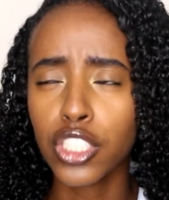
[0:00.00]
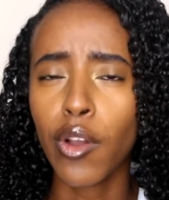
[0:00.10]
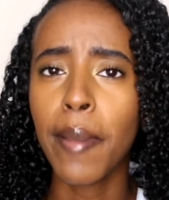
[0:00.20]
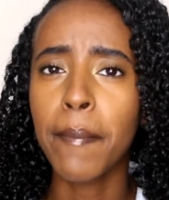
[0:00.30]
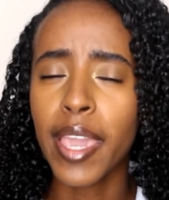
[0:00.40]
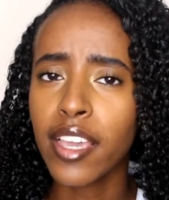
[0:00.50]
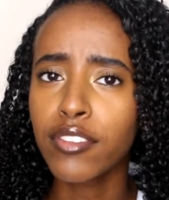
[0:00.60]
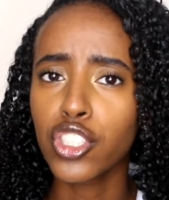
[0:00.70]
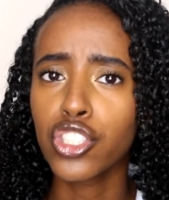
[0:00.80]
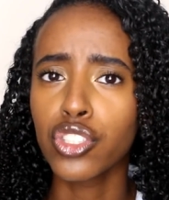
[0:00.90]
so I may have
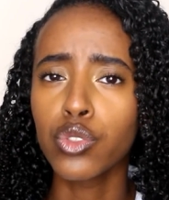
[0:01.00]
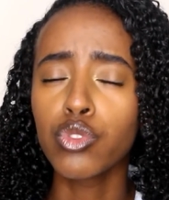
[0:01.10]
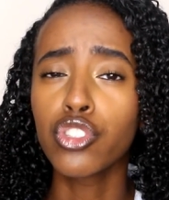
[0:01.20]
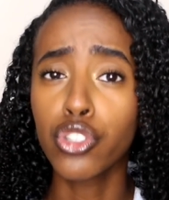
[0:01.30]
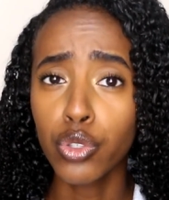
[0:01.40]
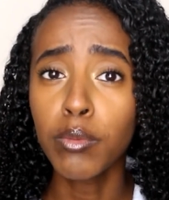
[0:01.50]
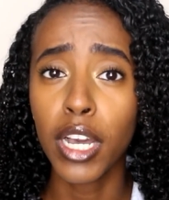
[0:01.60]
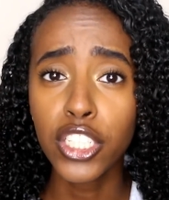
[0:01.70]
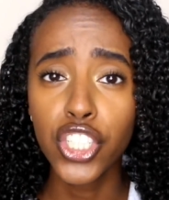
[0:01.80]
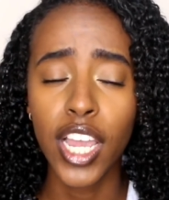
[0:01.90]
just used too
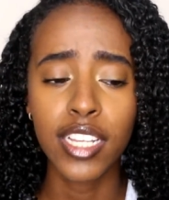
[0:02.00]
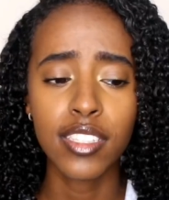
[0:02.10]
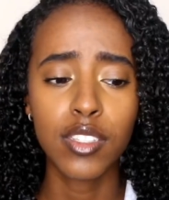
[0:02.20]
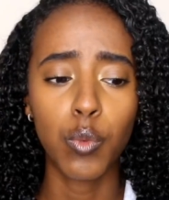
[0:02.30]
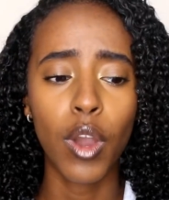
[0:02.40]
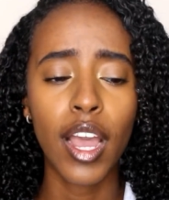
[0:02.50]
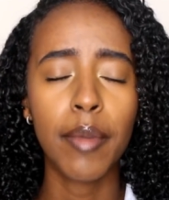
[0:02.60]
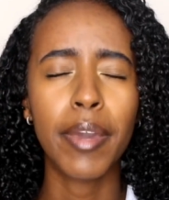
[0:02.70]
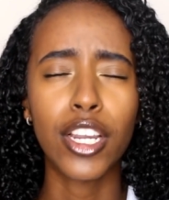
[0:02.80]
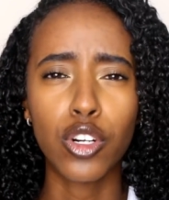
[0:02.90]
much, hence why
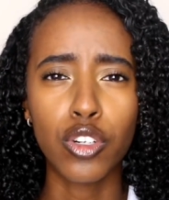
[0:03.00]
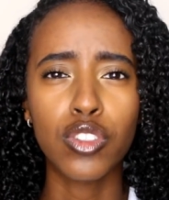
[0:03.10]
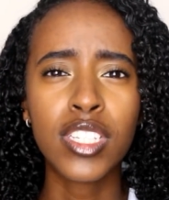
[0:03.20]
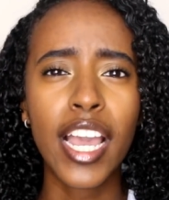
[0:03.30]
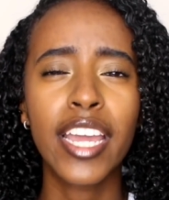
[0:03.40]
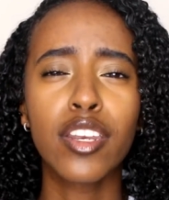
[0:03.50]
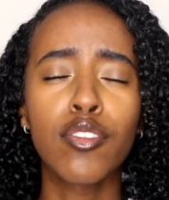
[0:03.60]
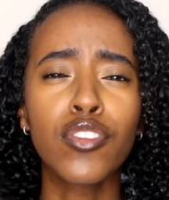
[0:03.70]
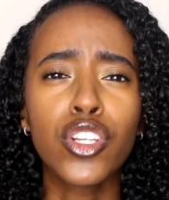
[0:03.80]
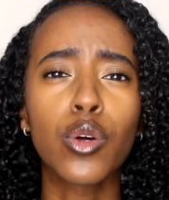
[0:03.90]
my curls kind
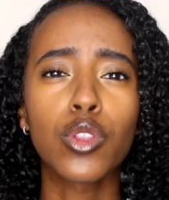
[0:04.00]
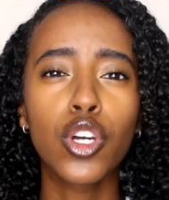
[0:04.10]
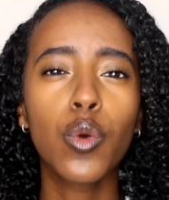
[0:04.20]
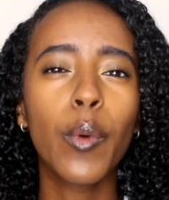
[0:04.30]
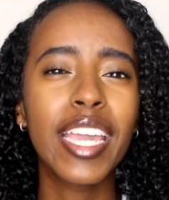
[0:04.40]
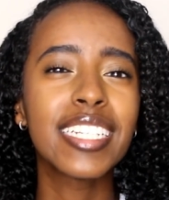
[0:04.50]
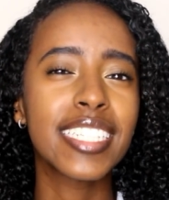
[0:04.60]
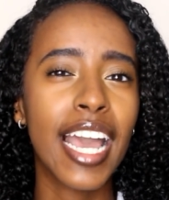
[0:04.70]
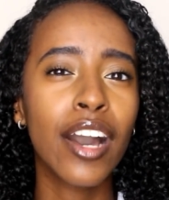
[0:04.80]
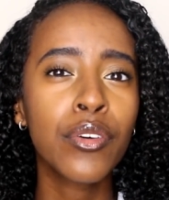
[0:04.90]
of, look weighed
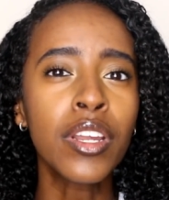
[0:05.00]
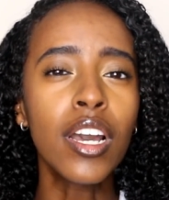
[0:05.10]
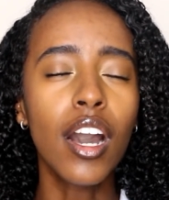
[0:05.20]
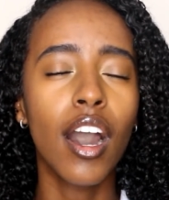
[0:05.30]
down.